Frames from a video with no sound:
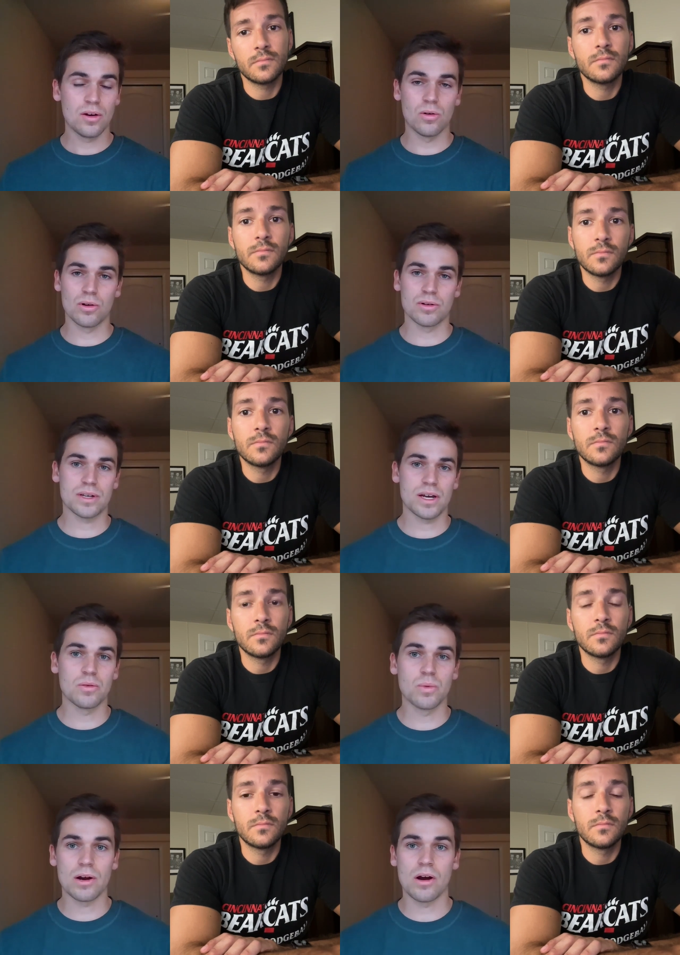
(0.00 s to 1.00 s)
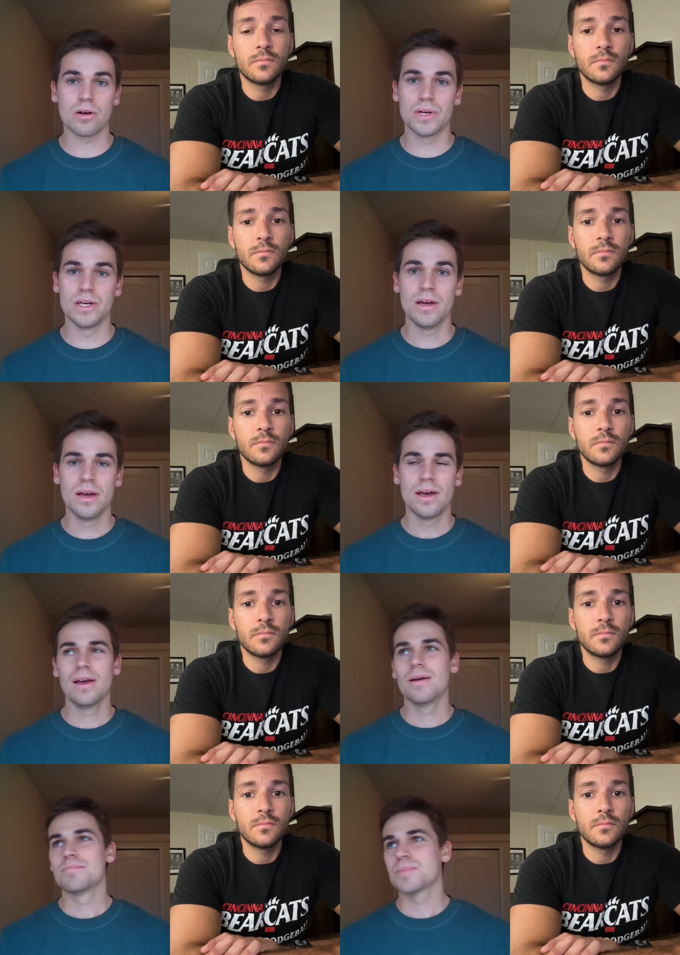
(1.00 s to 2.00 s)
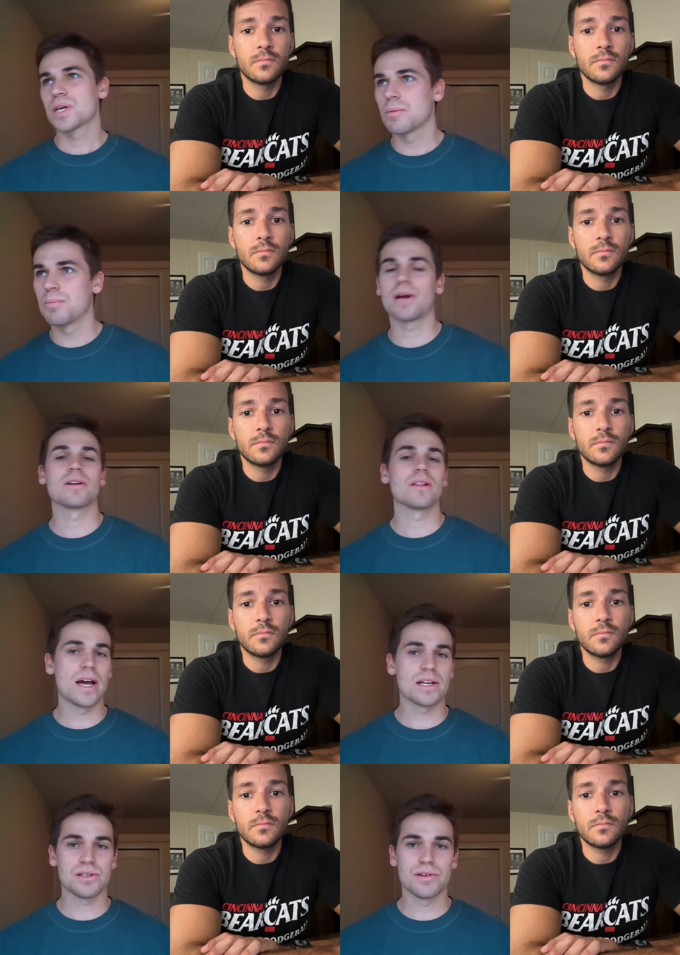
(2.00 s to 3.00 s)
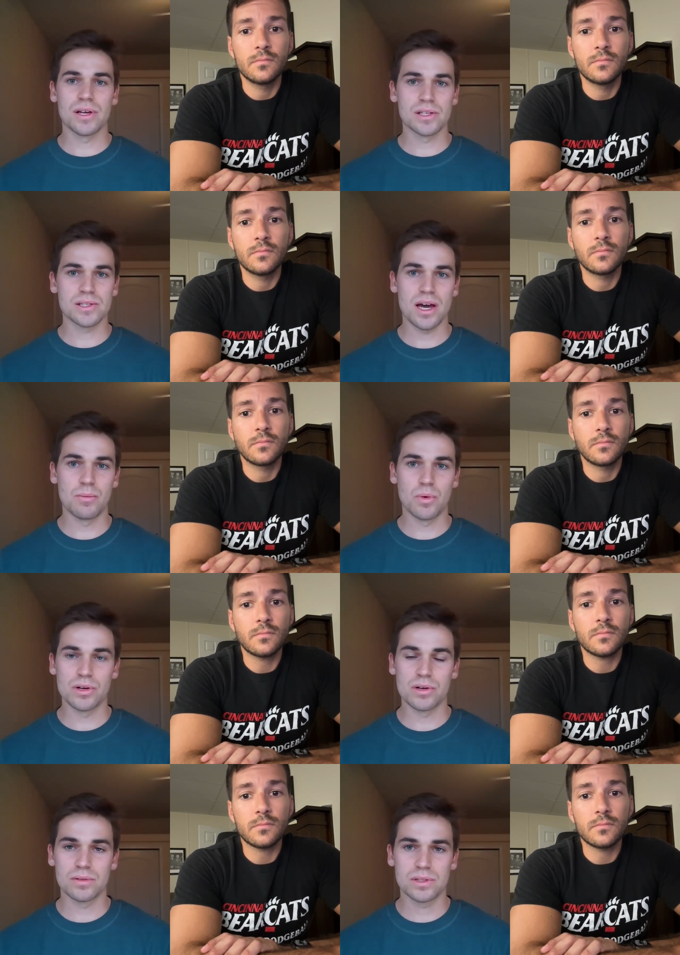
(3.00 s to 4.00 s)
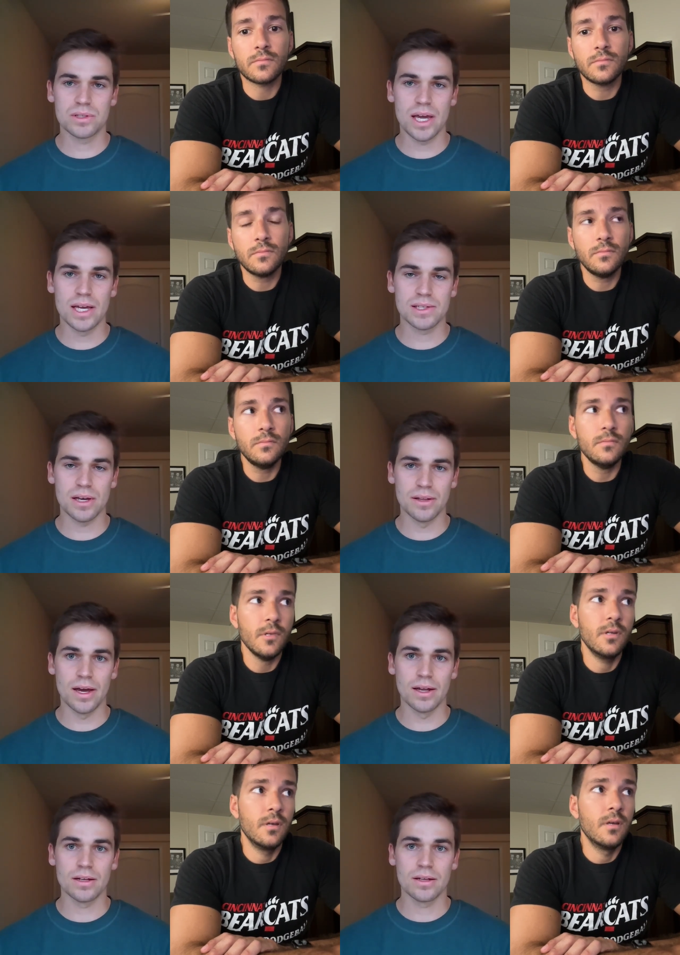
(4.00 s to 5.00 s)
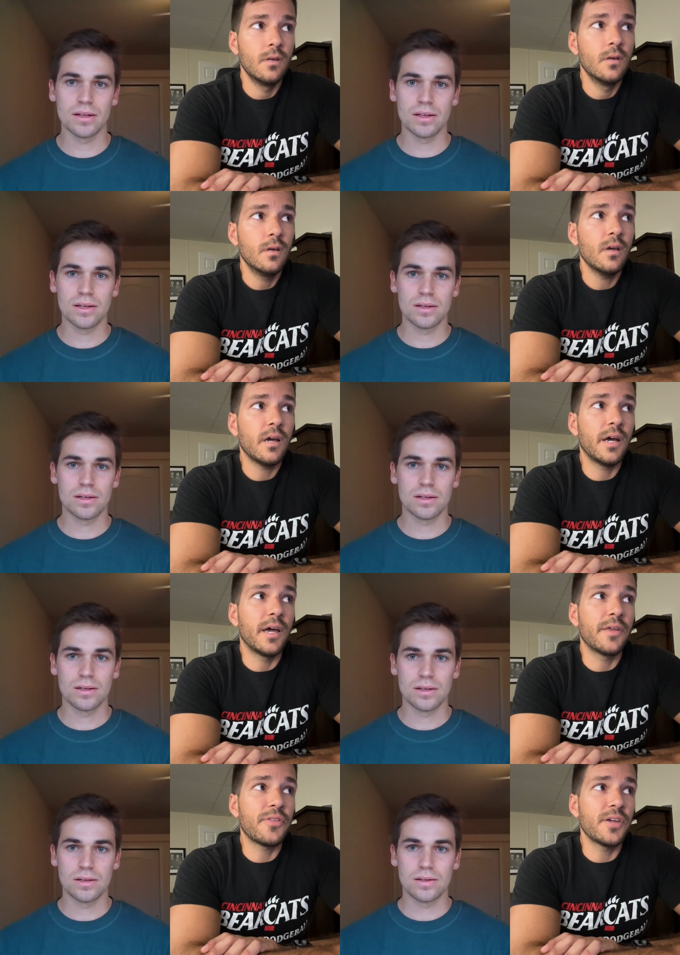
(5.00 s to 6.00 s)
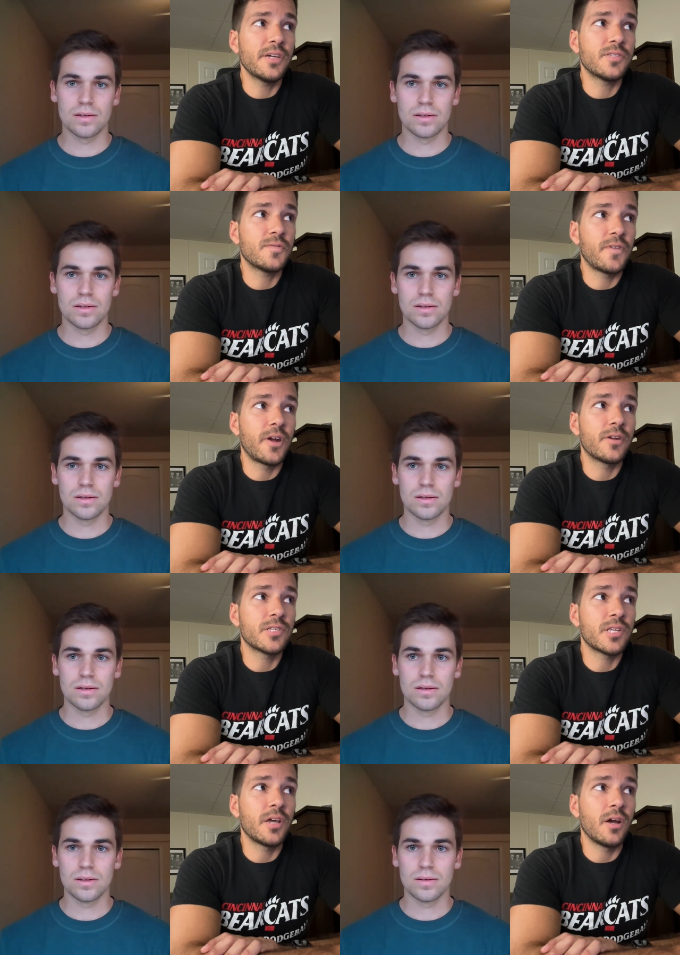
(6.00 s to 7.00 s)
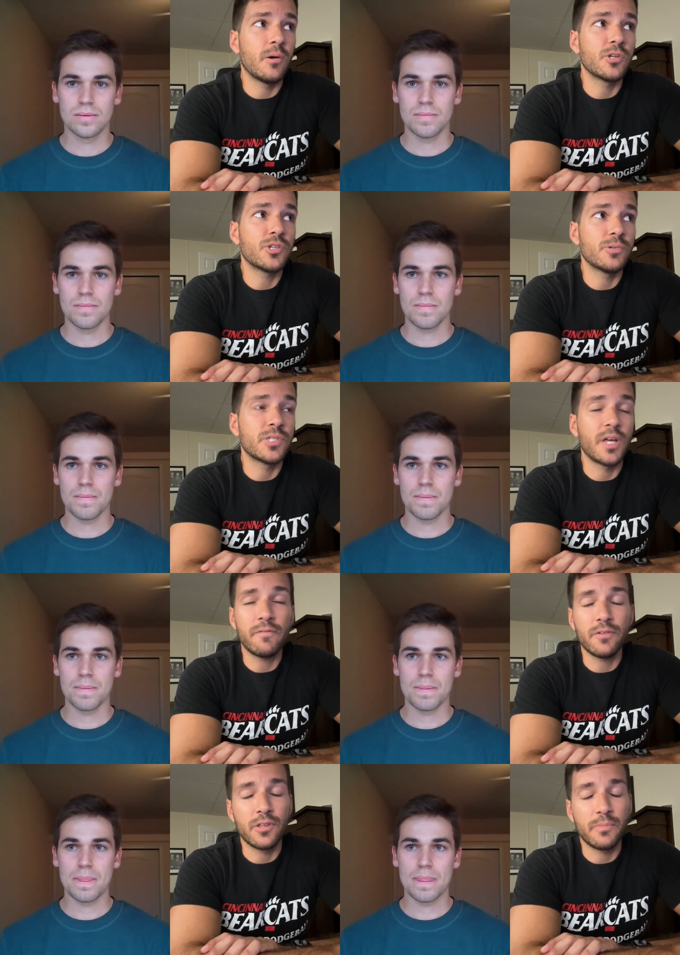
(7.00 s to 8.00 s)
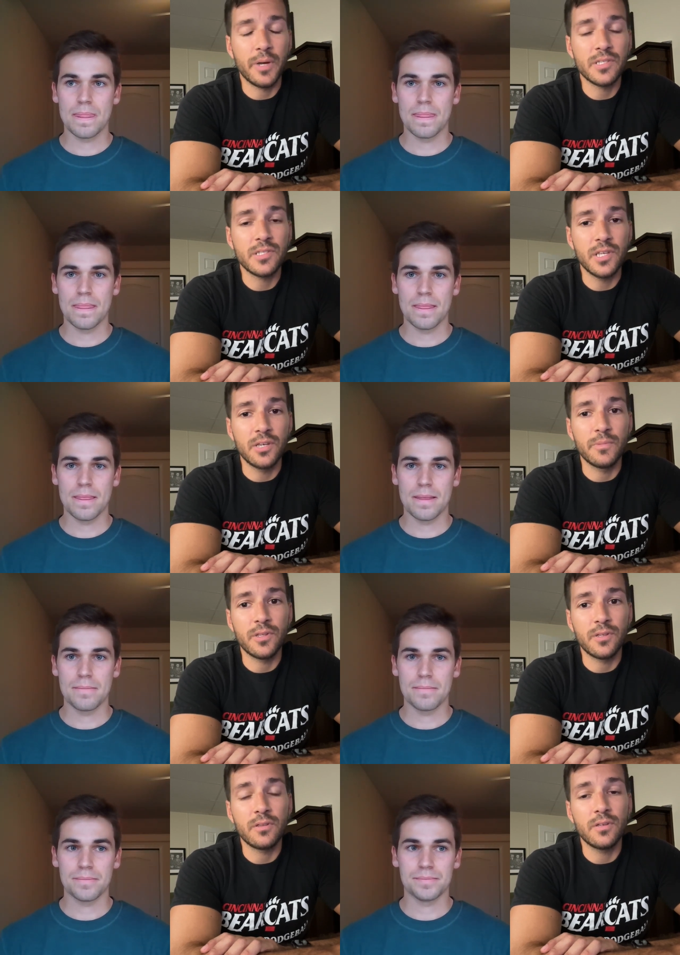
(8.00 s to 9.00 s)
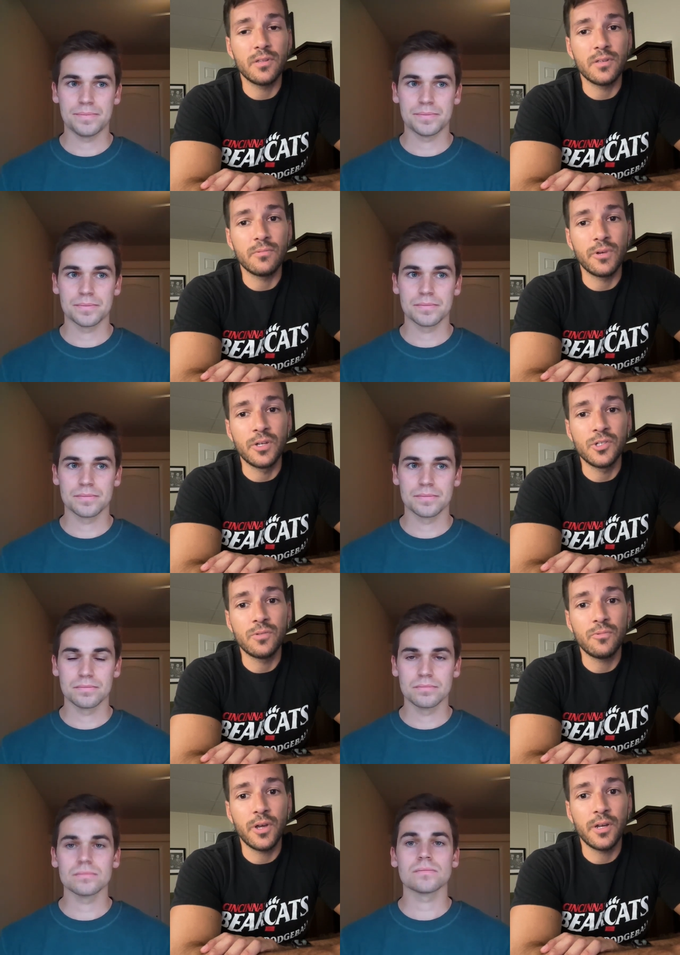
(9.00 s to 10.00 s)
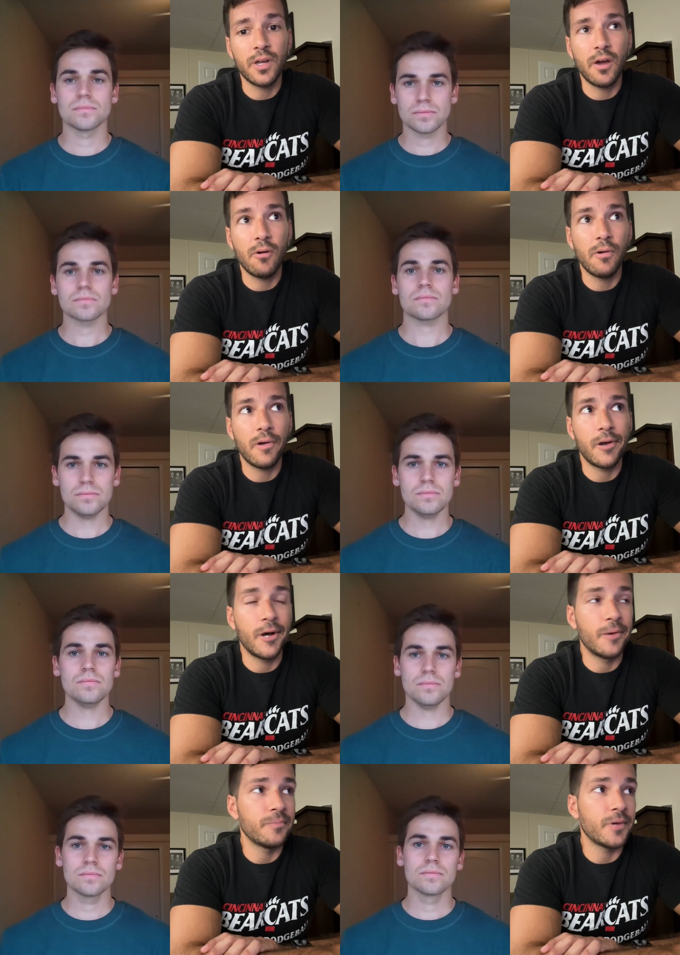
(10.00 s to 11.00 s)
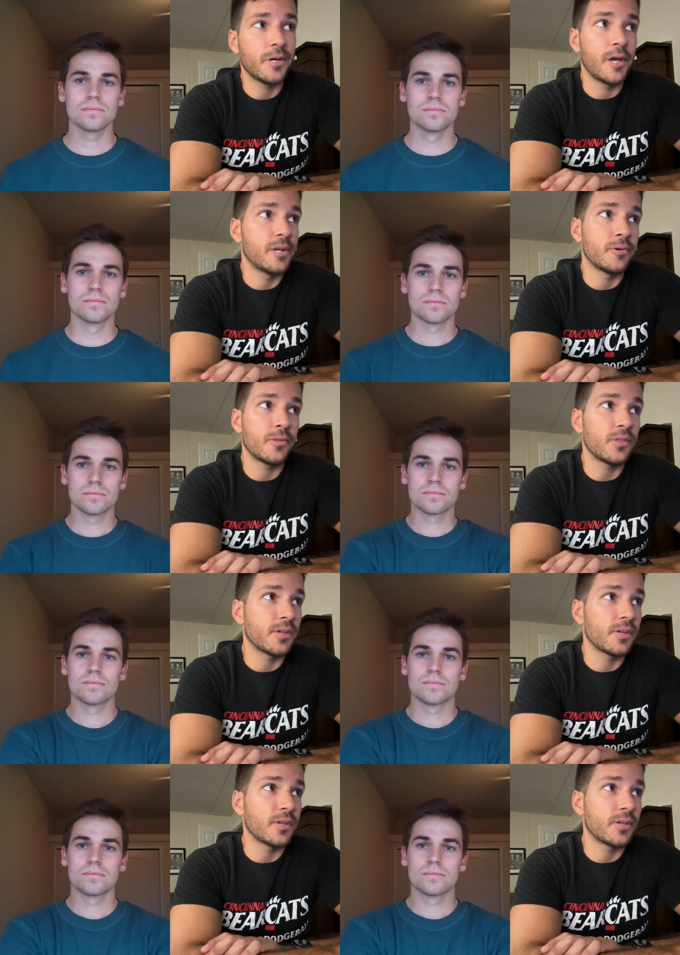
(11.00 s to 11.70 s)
Speaker 1: or kind of where are we compared to last year at this time? What are your takes on that?
Speaker 2: I, I think it's fair to say OSU is definitely the best team in the in the region right now. Um, mm-hmm. I, I, don't